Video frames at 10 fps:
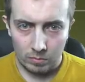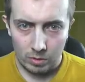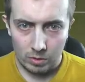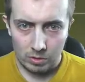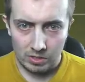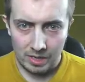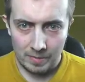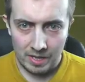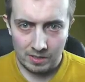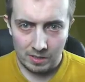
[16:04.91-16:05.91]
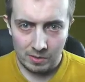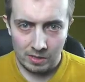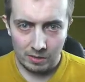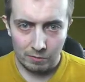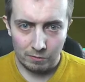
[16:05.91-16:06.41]
Oh, Sammy Eto'o
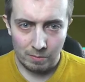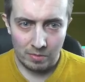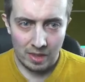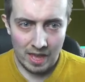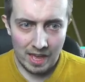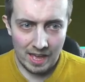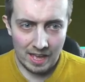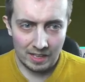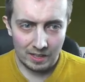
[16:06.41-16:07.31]
from there.